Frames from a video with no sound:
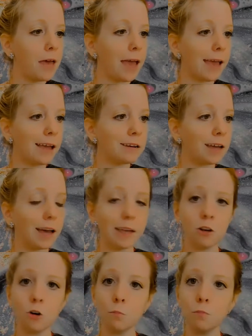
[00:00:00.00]
and I
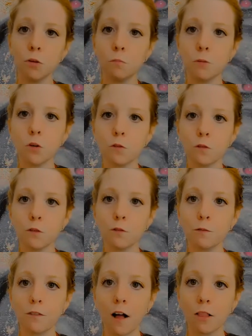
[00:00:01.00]
hope you beautiful
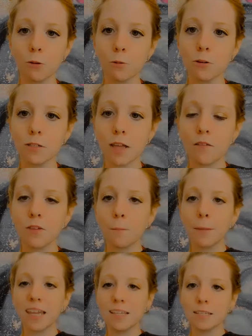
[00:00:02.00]
followers have an
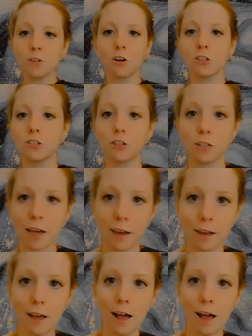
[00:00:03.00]
amazing rest of your day.